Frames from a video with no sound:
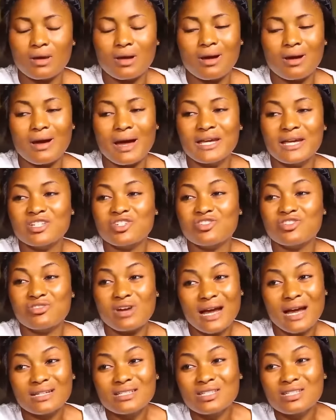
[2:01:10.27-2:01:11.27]
I
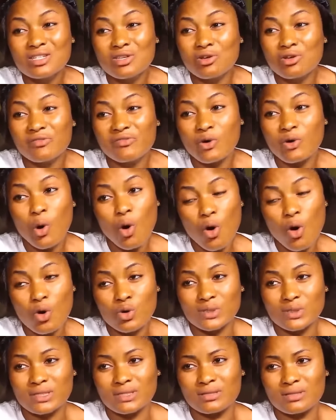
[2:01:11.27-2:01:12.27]
drank tea, of course.